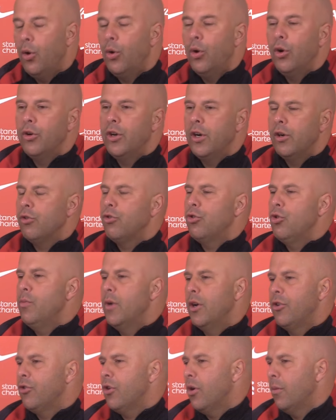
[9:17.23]
or there's too
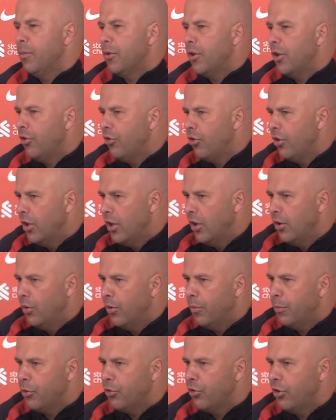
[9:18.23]
much competition in
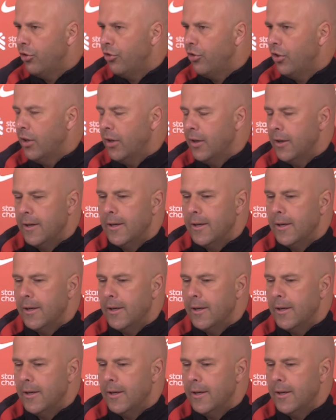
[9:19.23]
your position.